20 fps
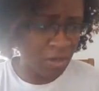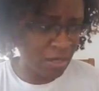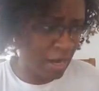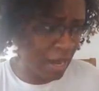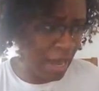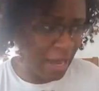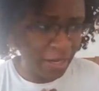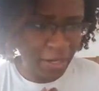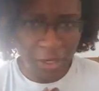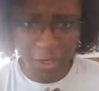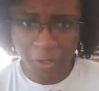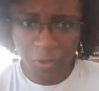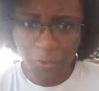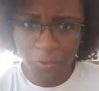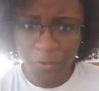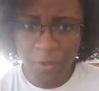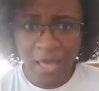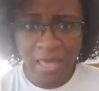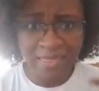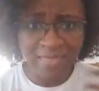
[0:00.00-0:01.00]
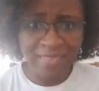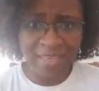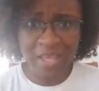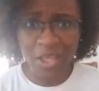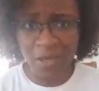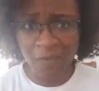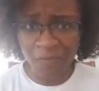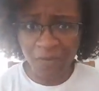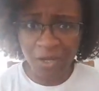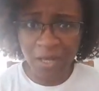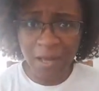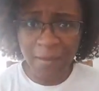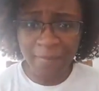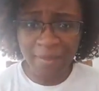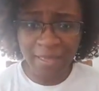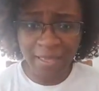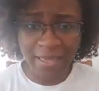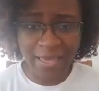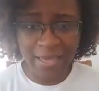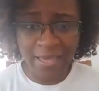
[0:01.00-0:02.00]
not new, thank you for
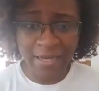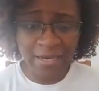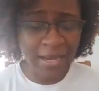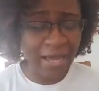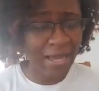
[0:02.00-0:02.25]
coming in.